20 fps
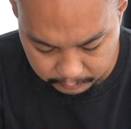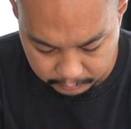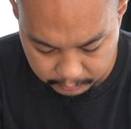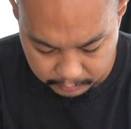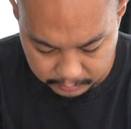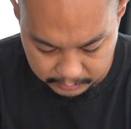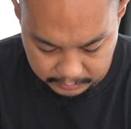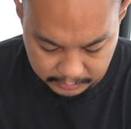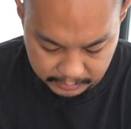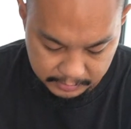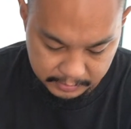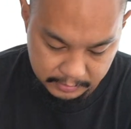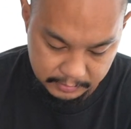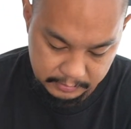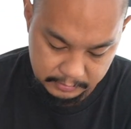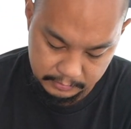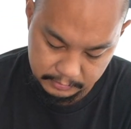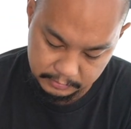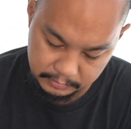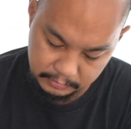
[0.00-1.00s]
the
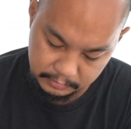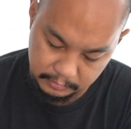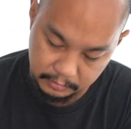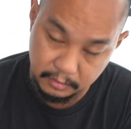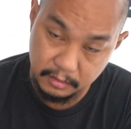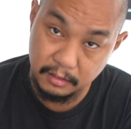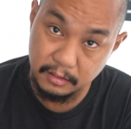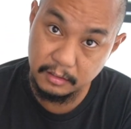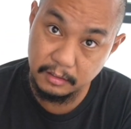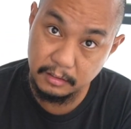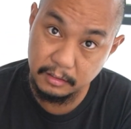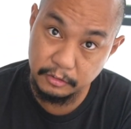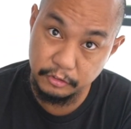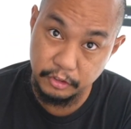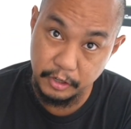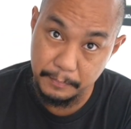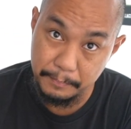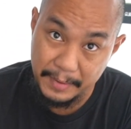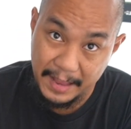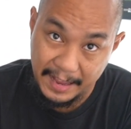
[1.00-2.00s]

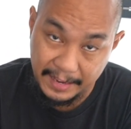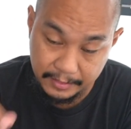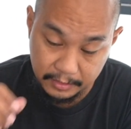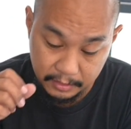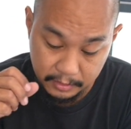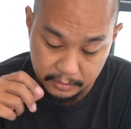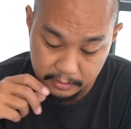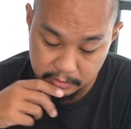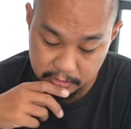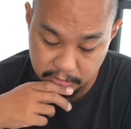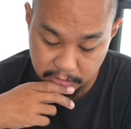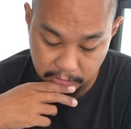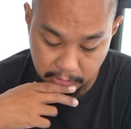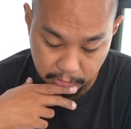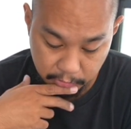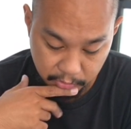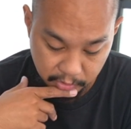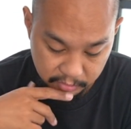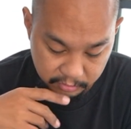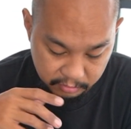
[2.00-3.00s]
drip bag.
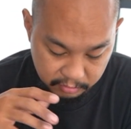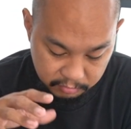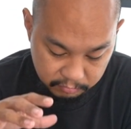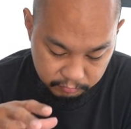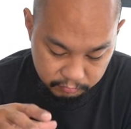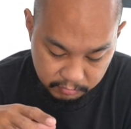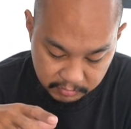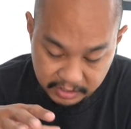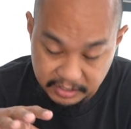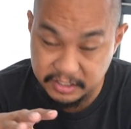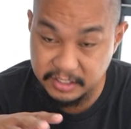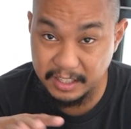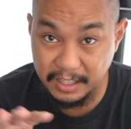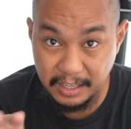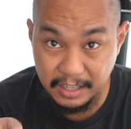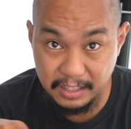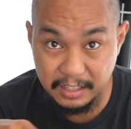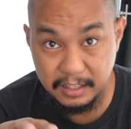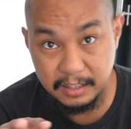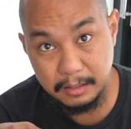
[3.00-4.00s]
So there's
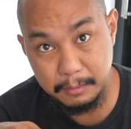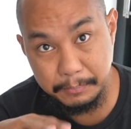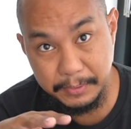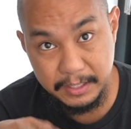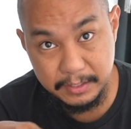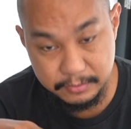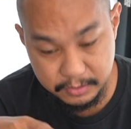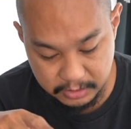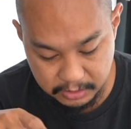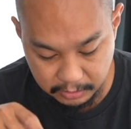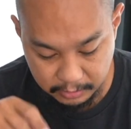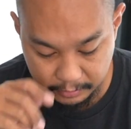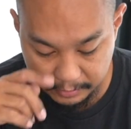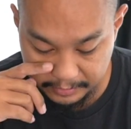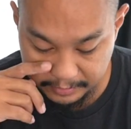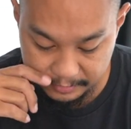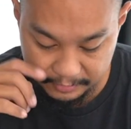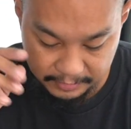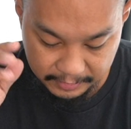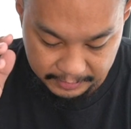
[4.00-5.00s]
still a little bit of
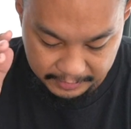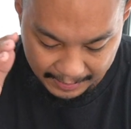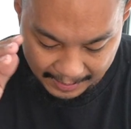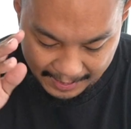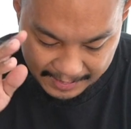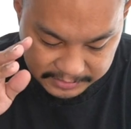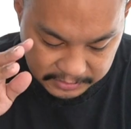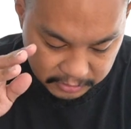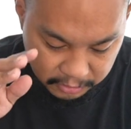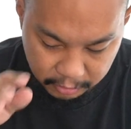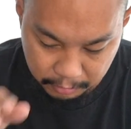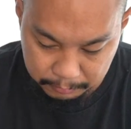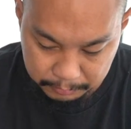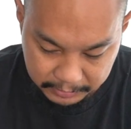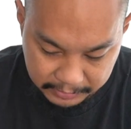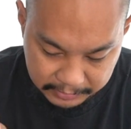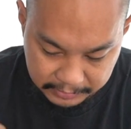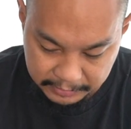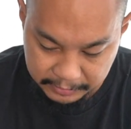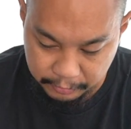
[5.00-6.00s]
slurry in there. It hasn't
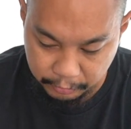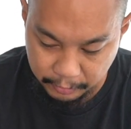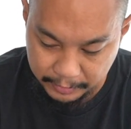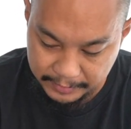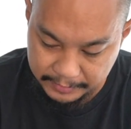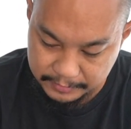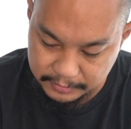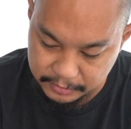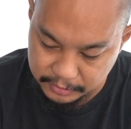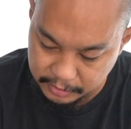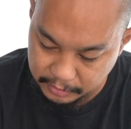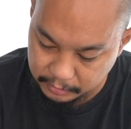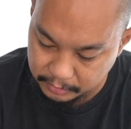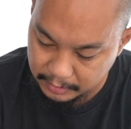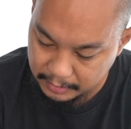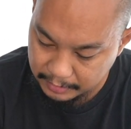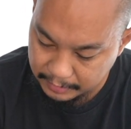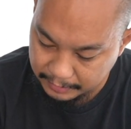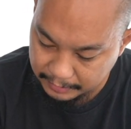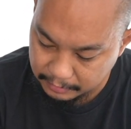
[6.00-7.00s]
completely drained. So
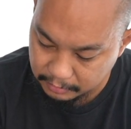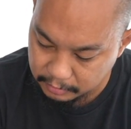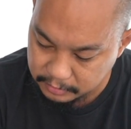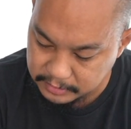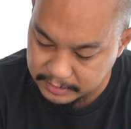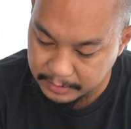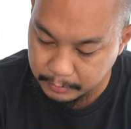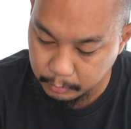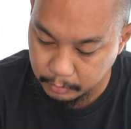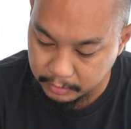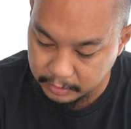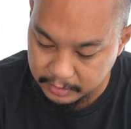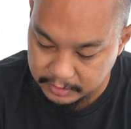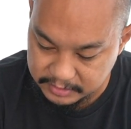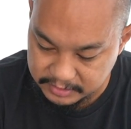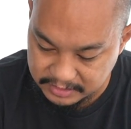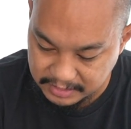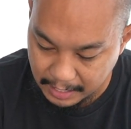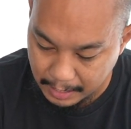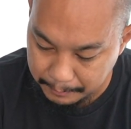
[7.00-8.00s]
it looks like we're gonna
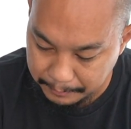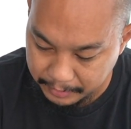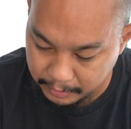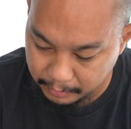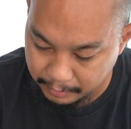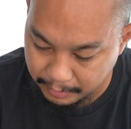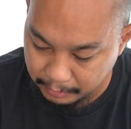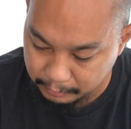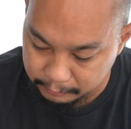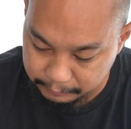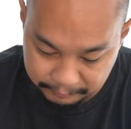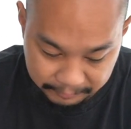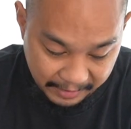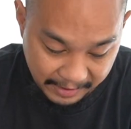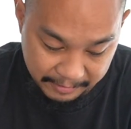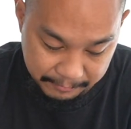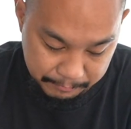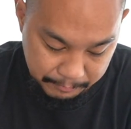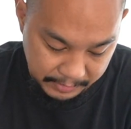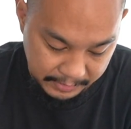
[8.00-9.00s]
stop at around
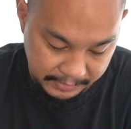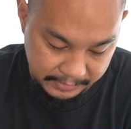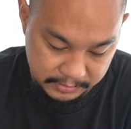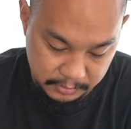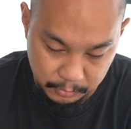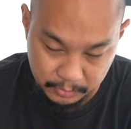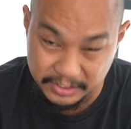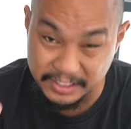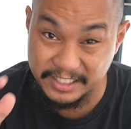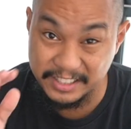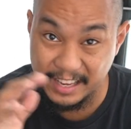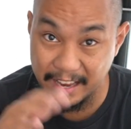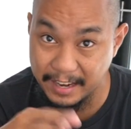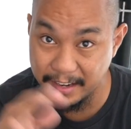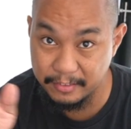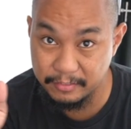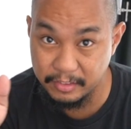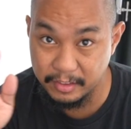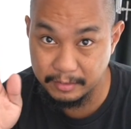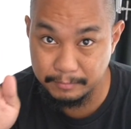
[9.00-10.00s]
5 minutes, which is kind
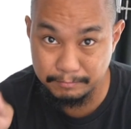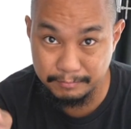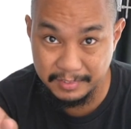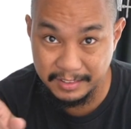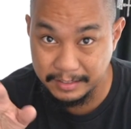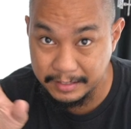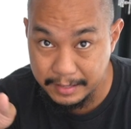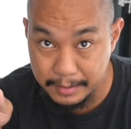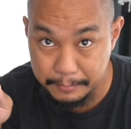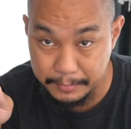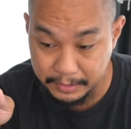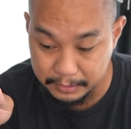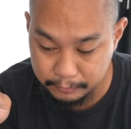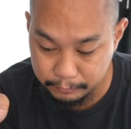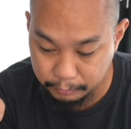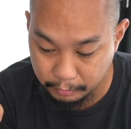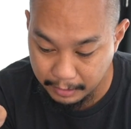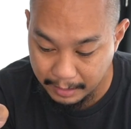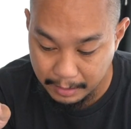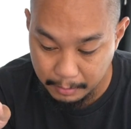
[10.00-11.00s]
of the limit
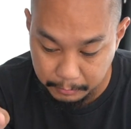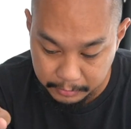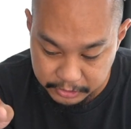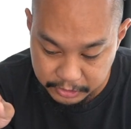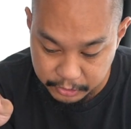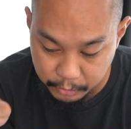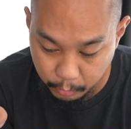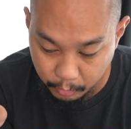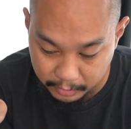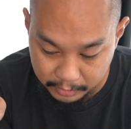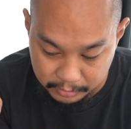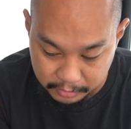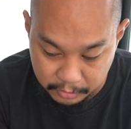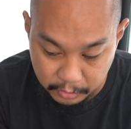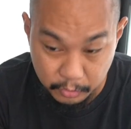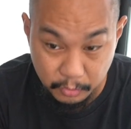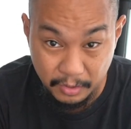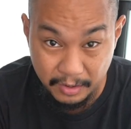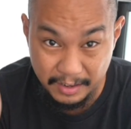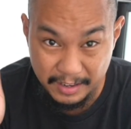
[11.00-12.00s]
for how much you want to
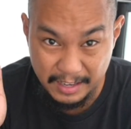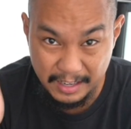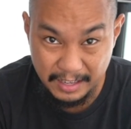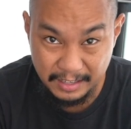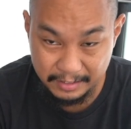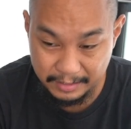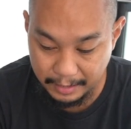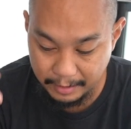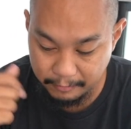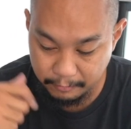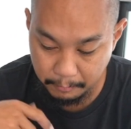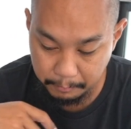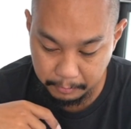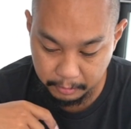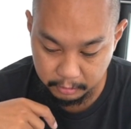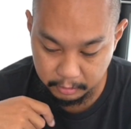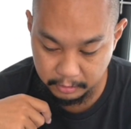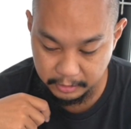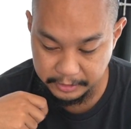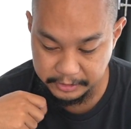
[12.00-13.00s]
do kind of a
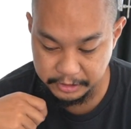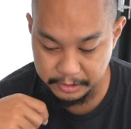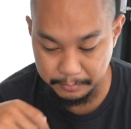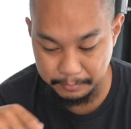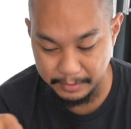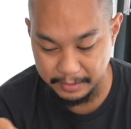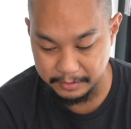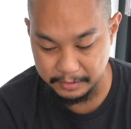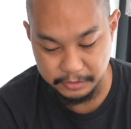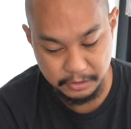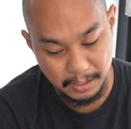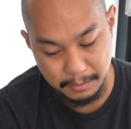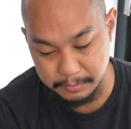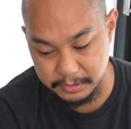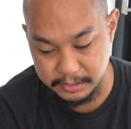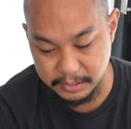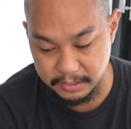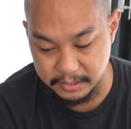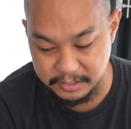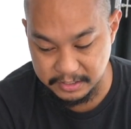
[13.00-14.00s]
percolation method. So I'm
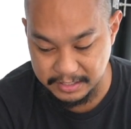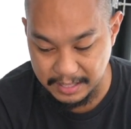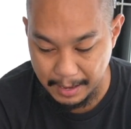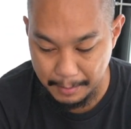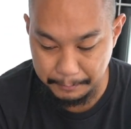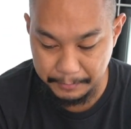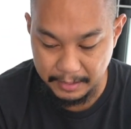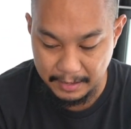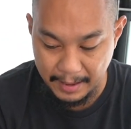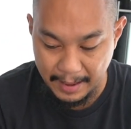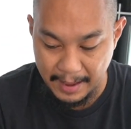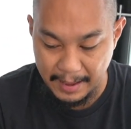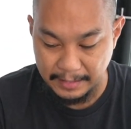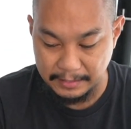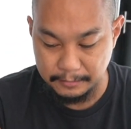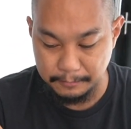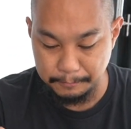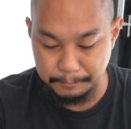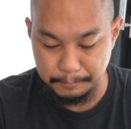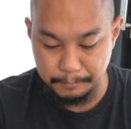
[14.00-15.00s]
just gonna stop it at